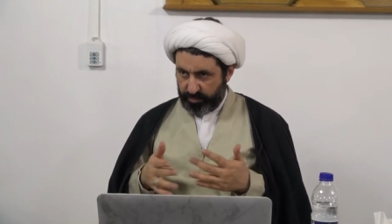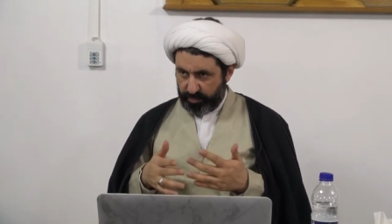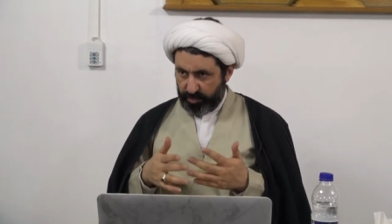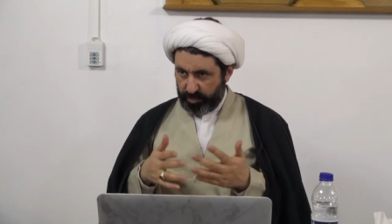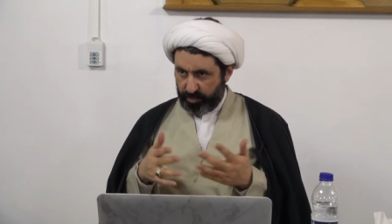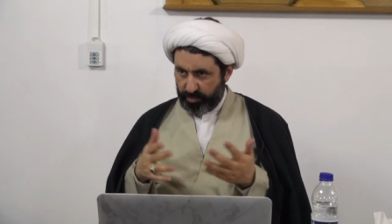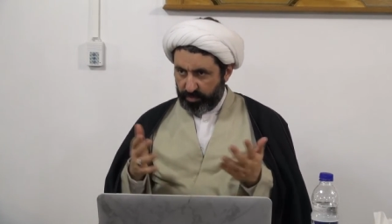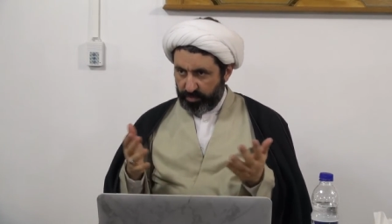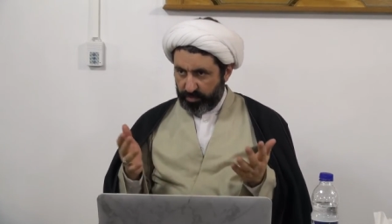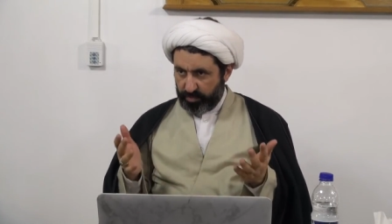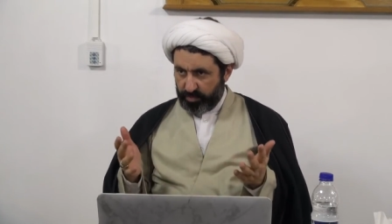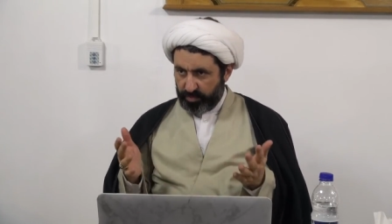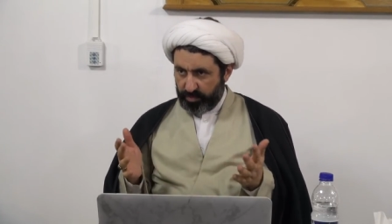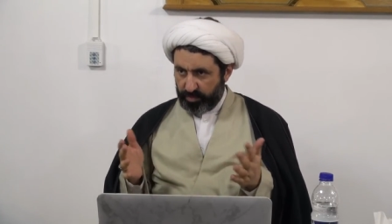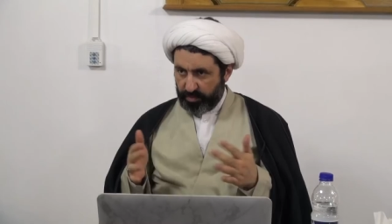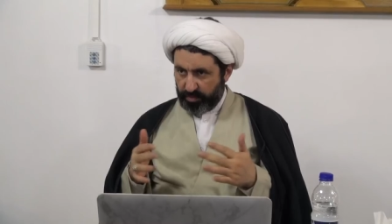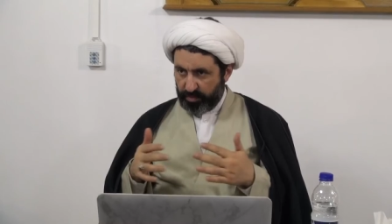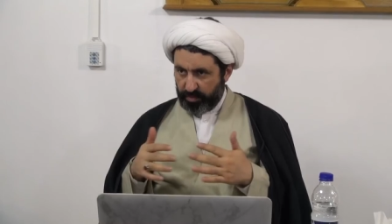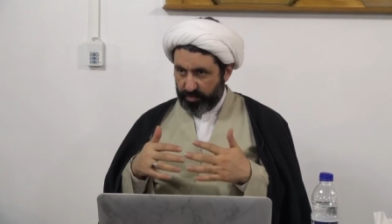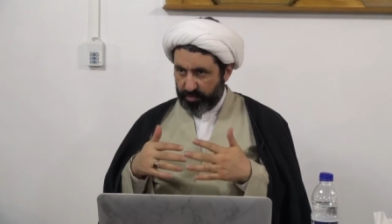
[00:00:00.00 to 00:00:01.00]
You know,
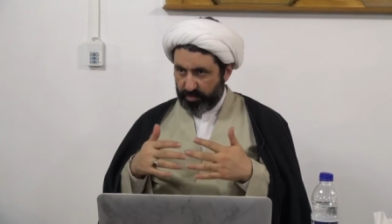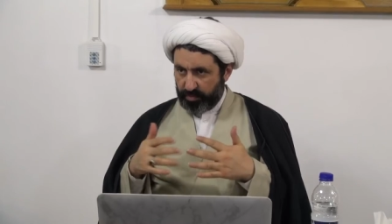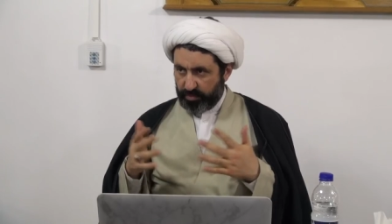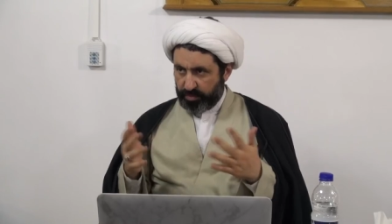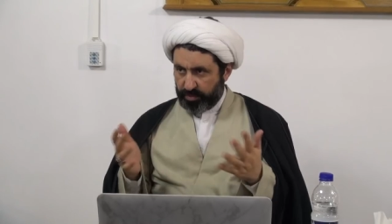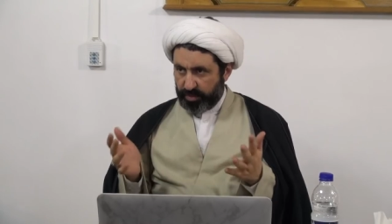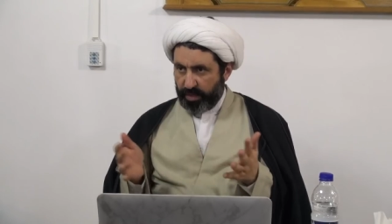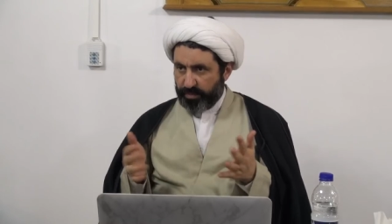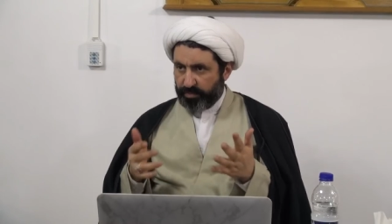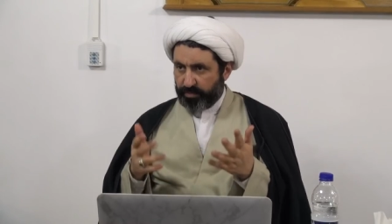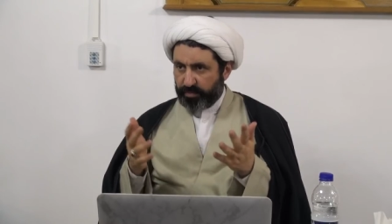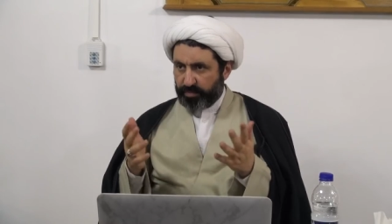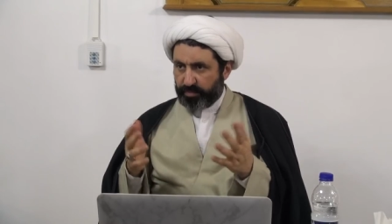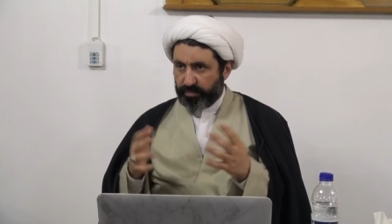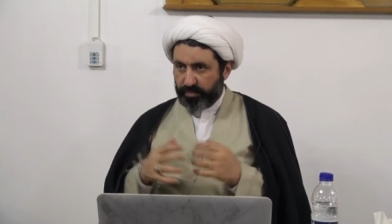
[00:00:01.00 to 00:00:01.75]
some